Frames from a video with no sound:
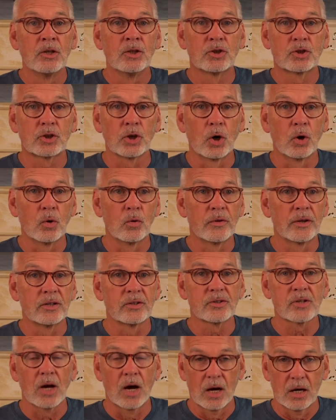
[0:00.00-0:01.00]
So
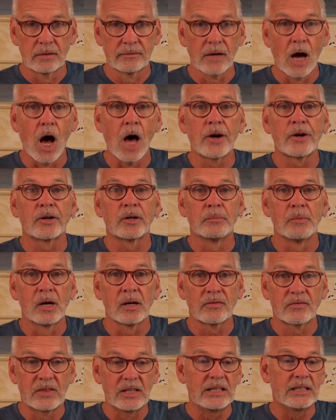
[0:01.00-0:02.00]
there's honor
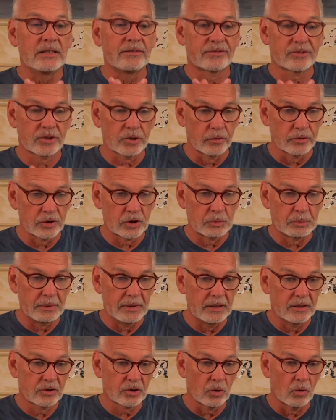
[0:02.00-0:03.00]
among thieves, so to
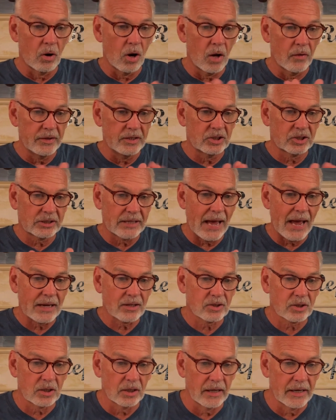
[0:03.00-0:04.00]
speak. So all these
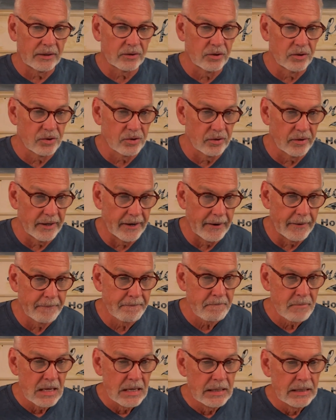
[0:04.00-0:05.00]
tax collectors are there.